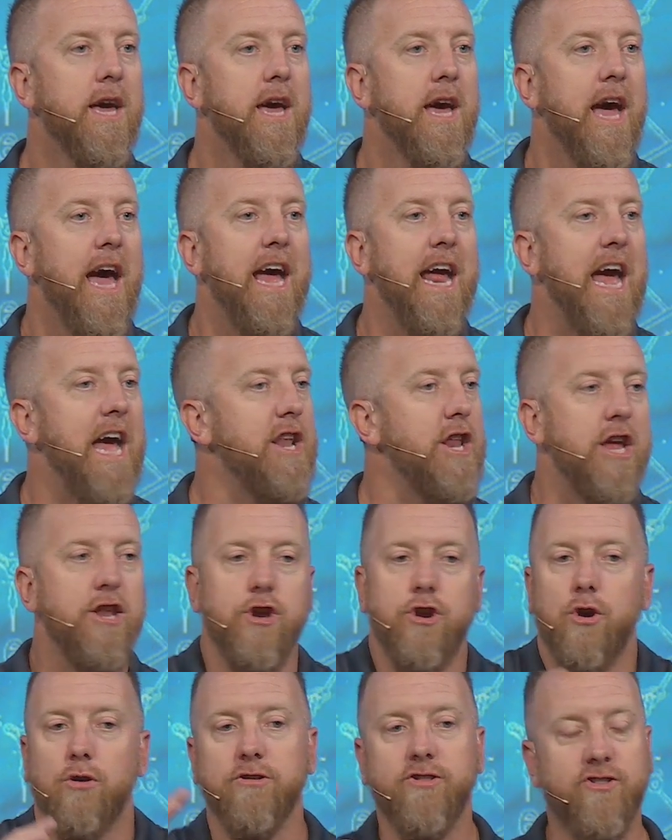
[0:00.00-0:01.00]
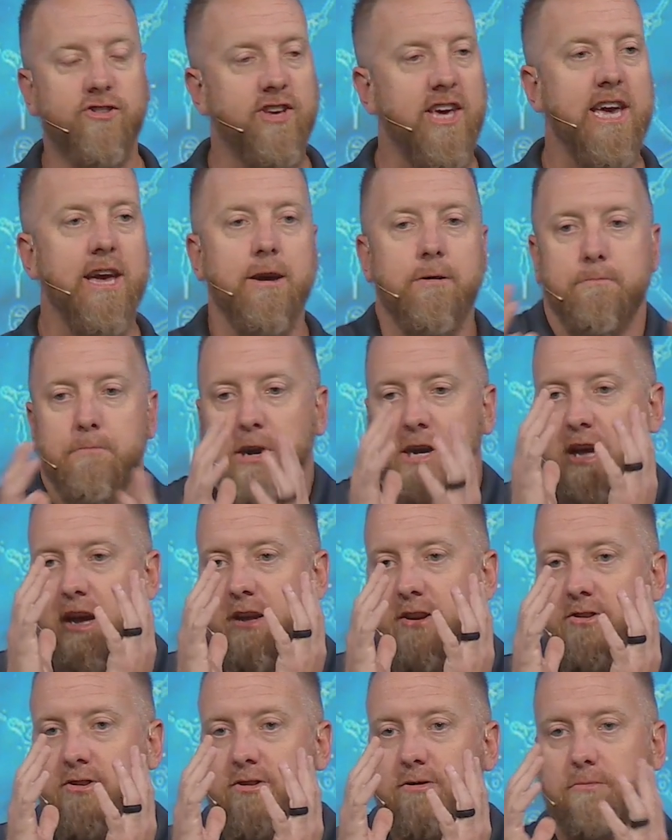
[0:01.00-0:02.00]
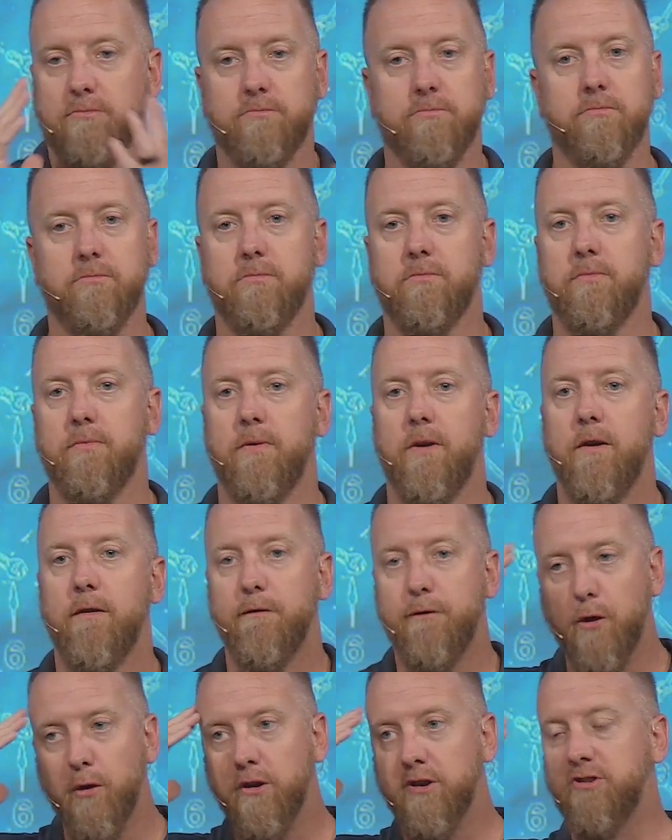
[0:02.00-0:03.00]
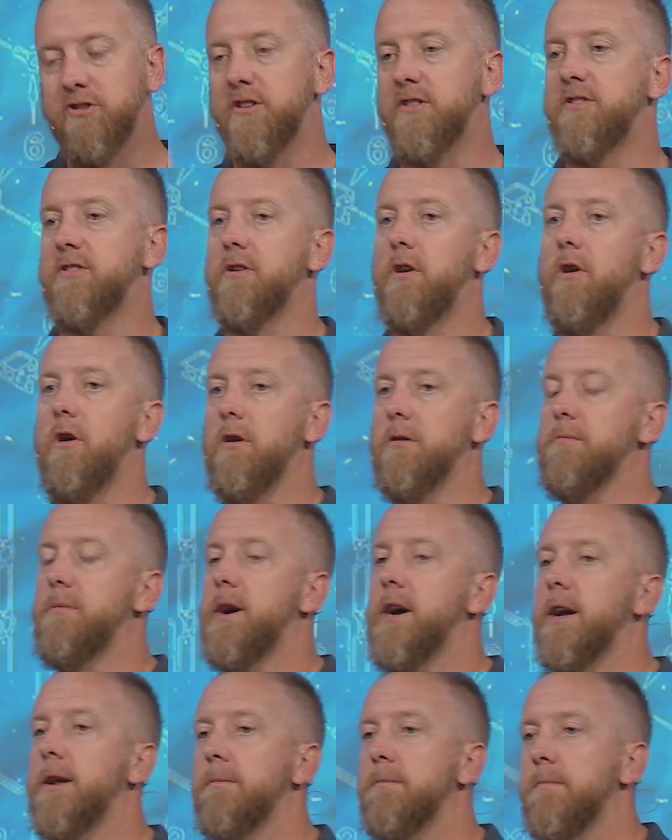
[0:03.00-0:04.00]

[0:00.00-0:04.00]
And you don't see it because foolishness in the heart and mind.